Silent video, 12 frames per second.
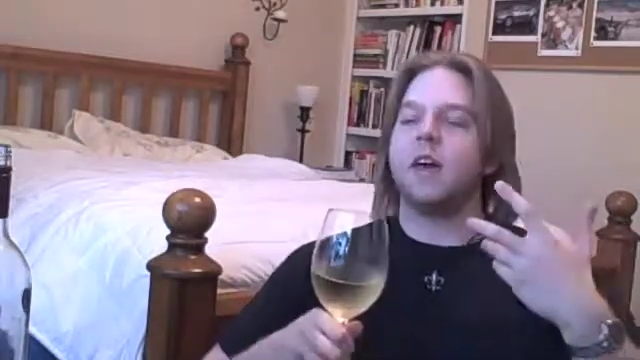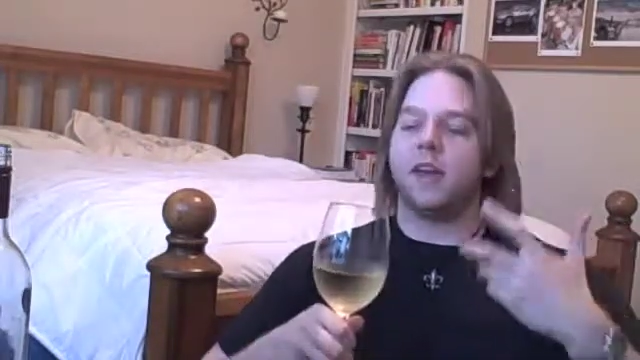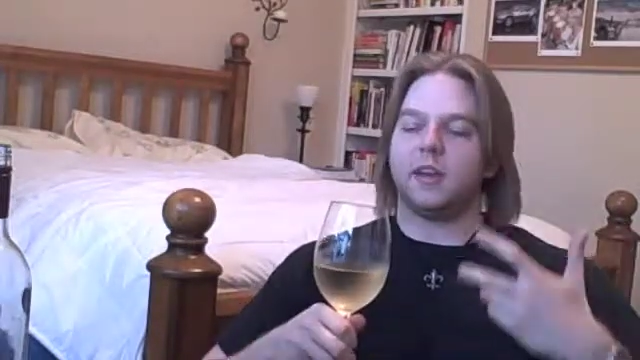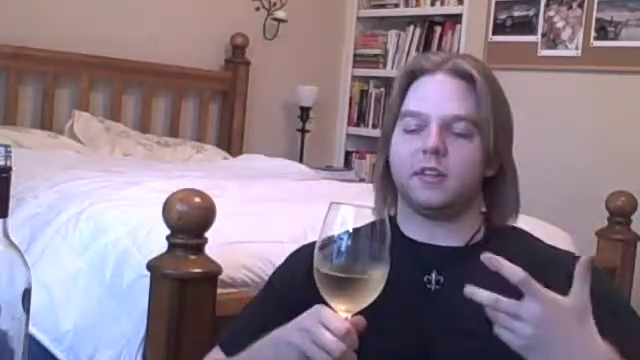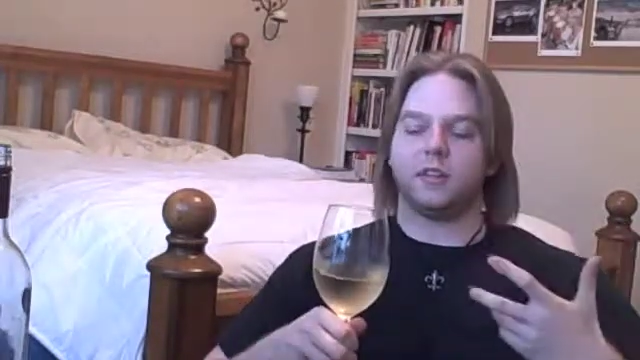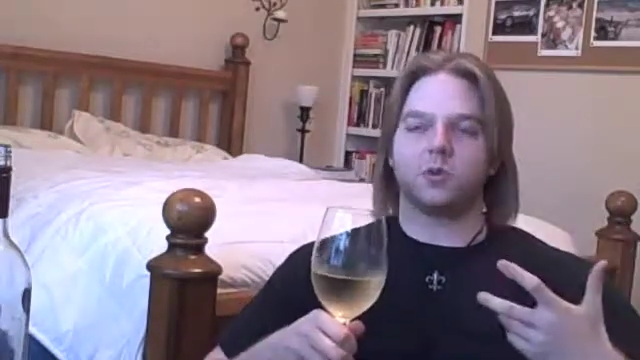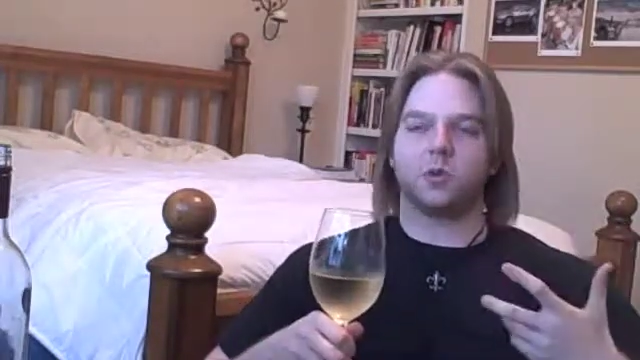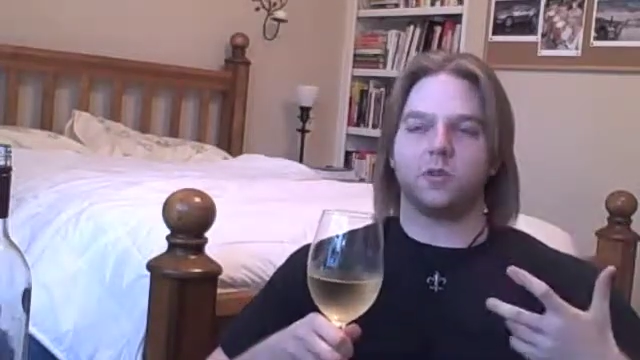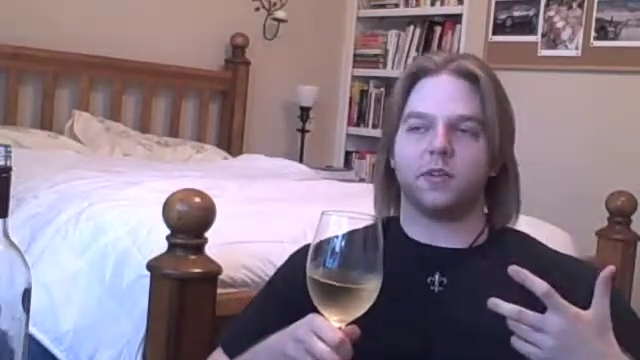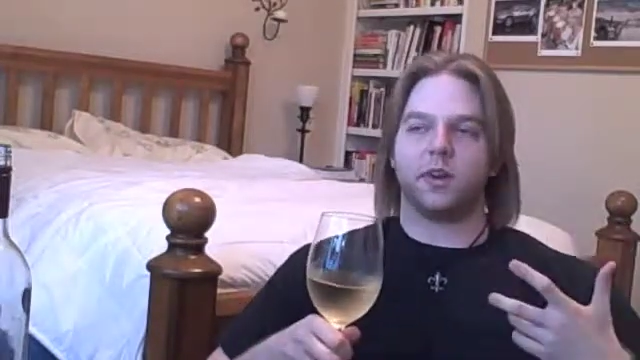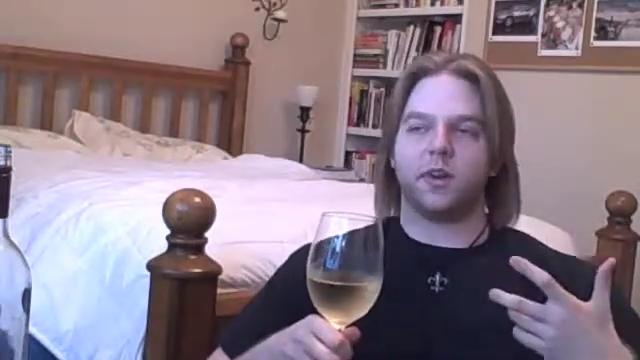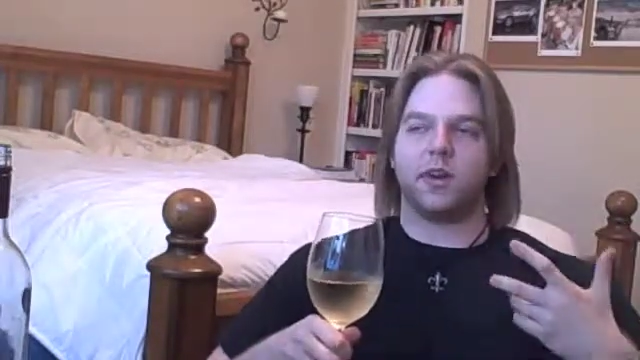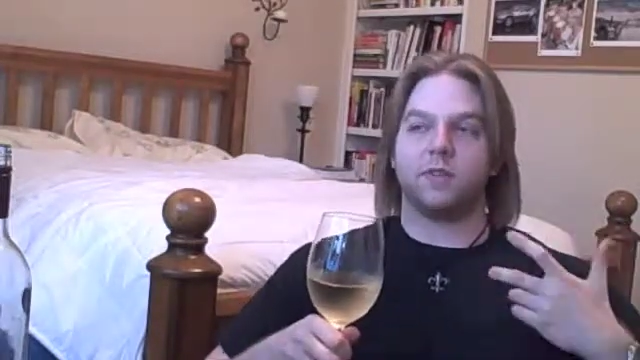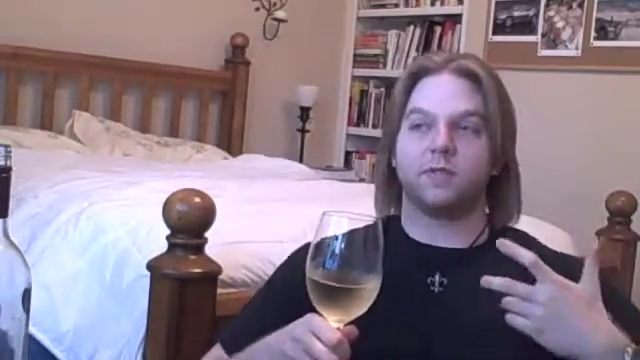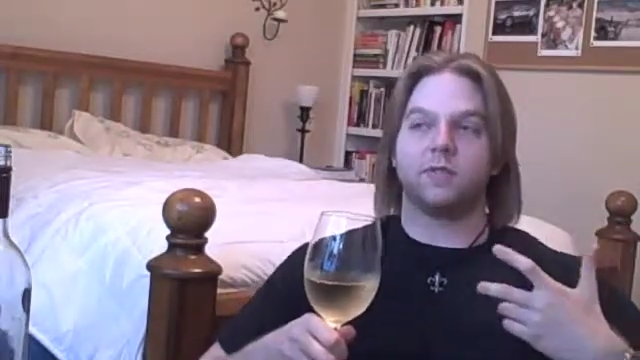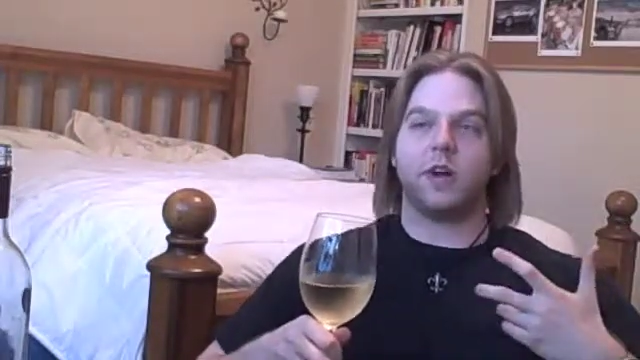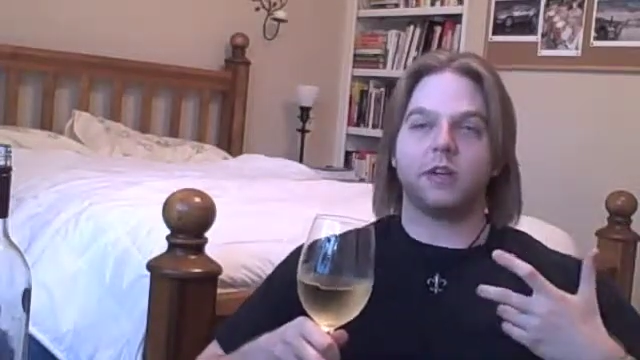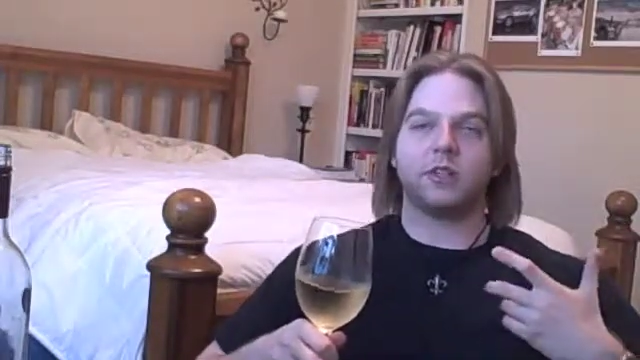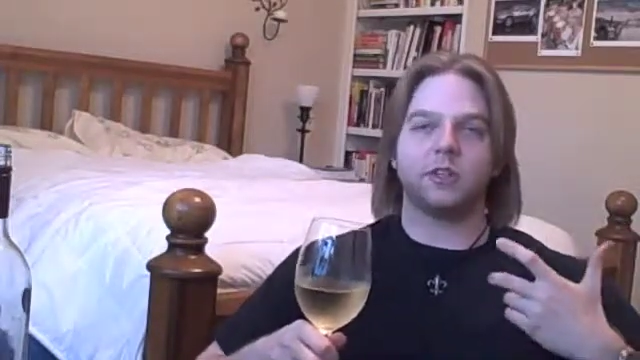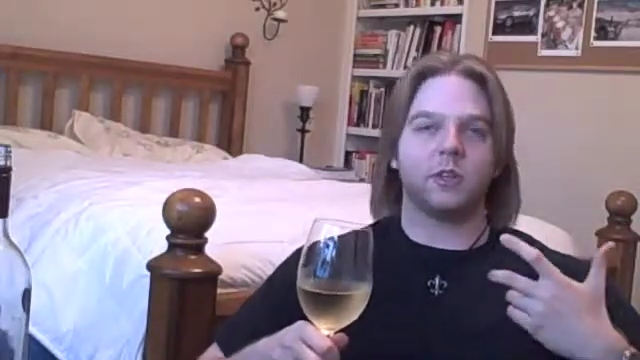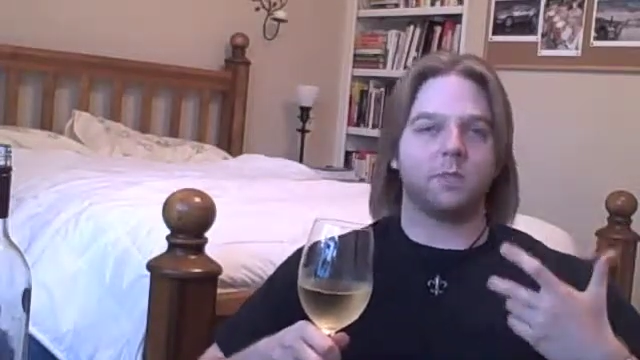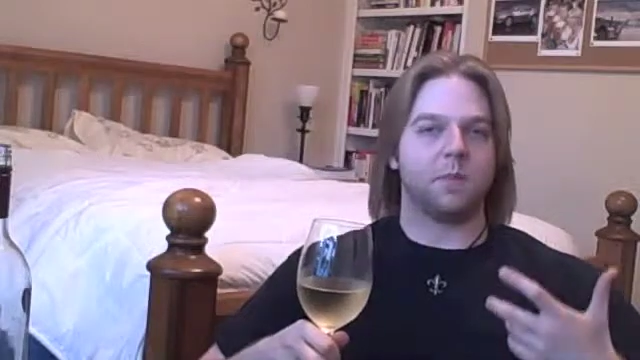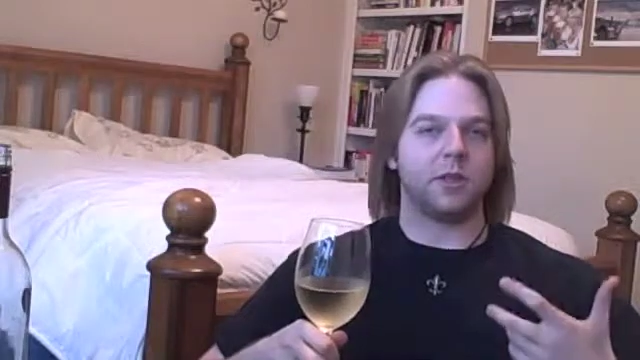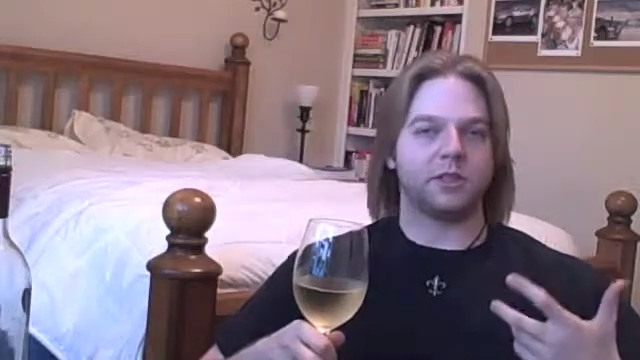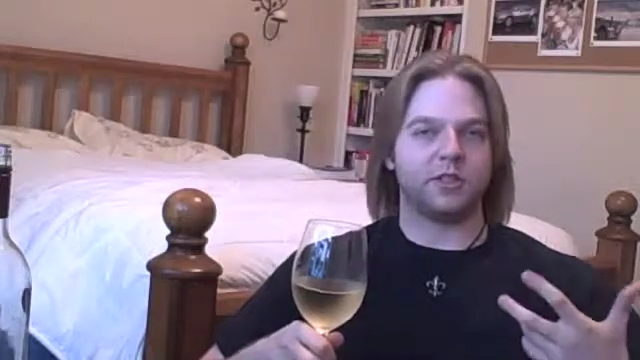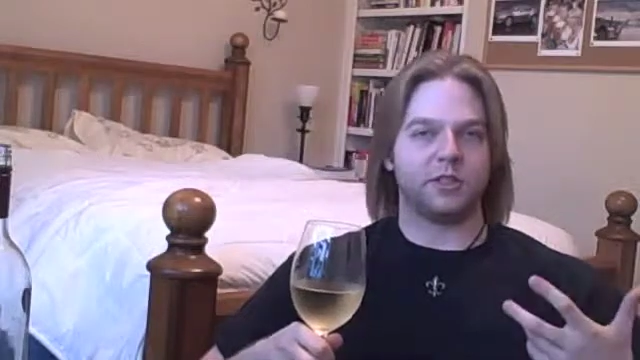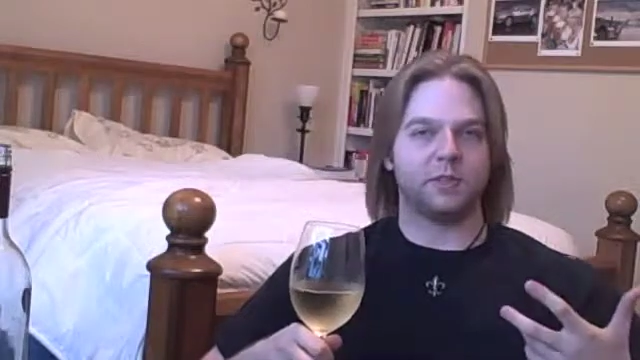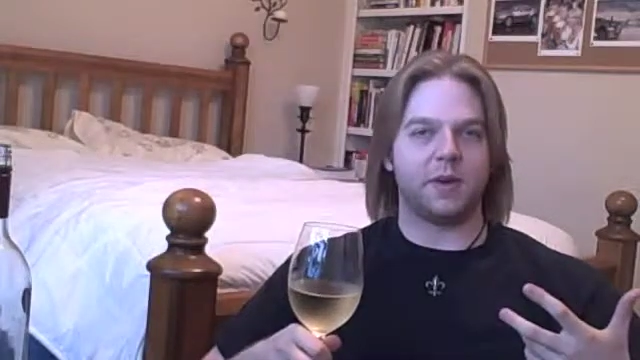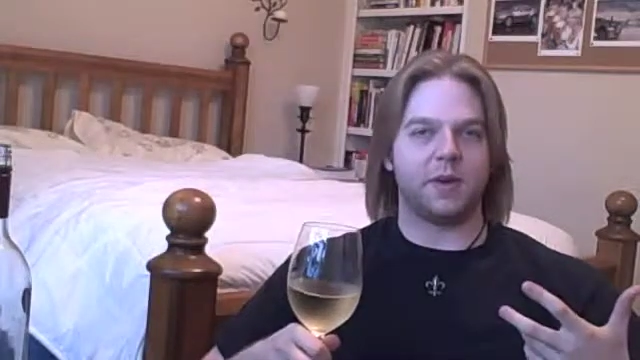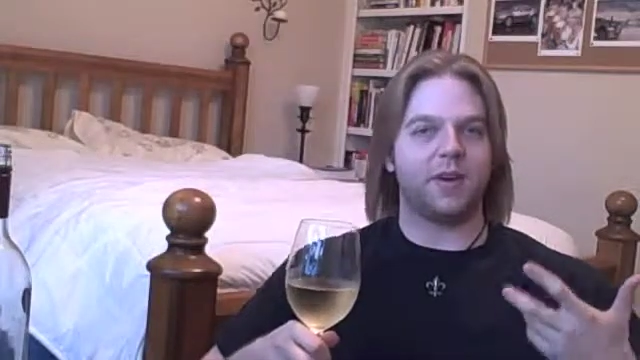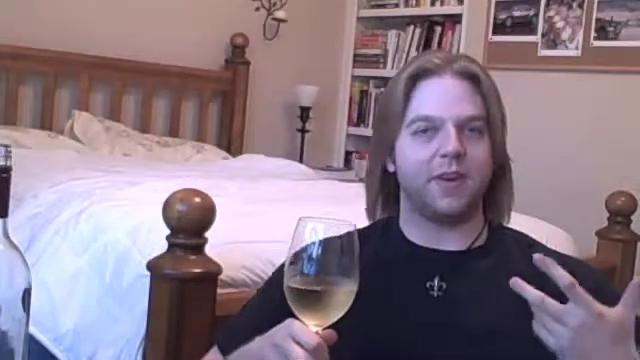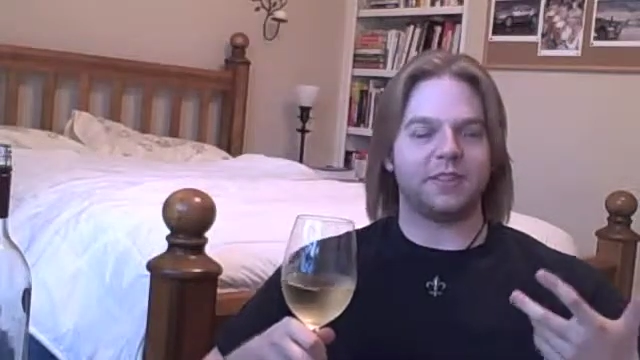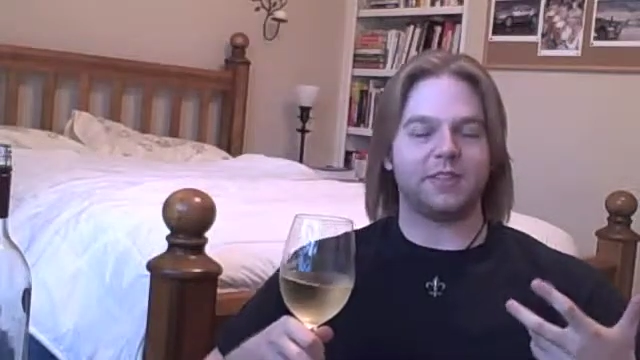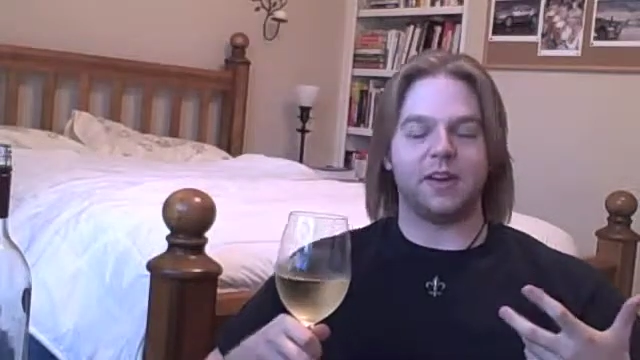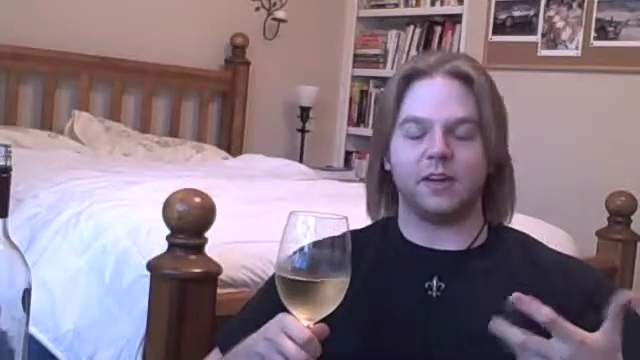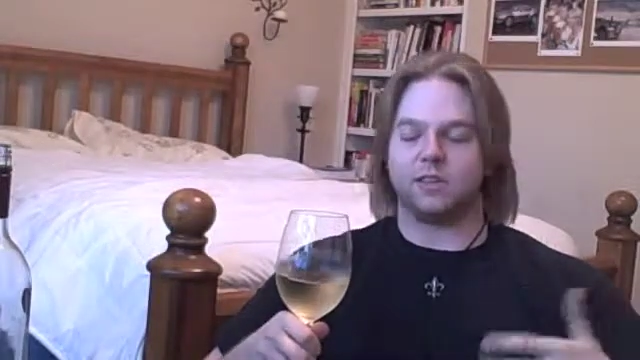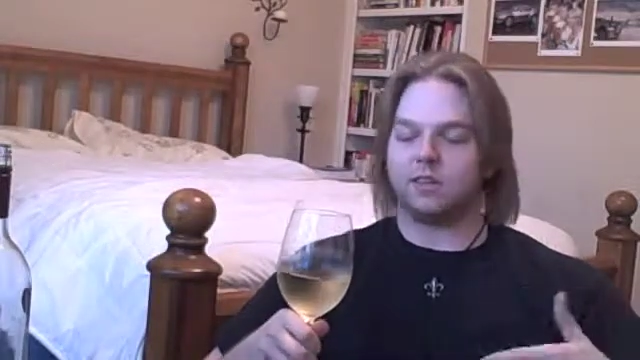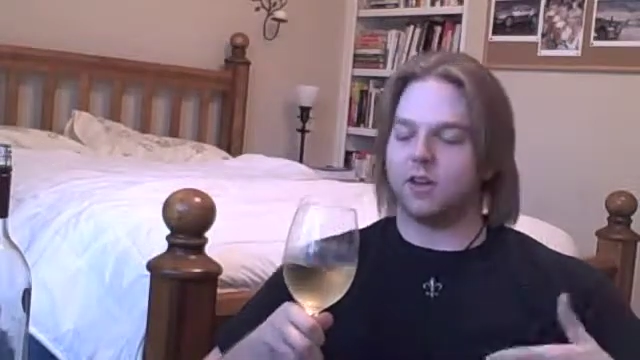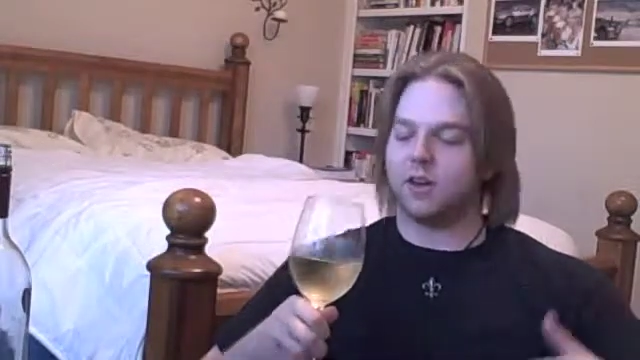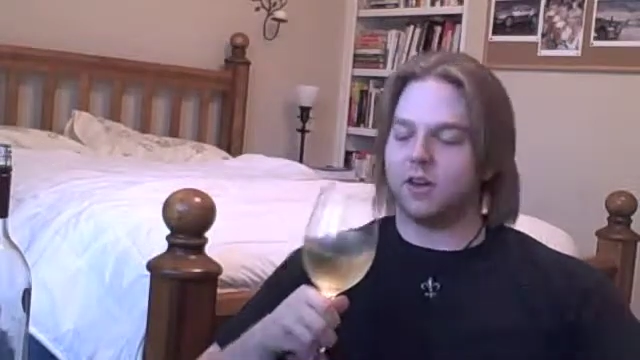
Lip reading: It's sort of a fresh musky smell. It's nice.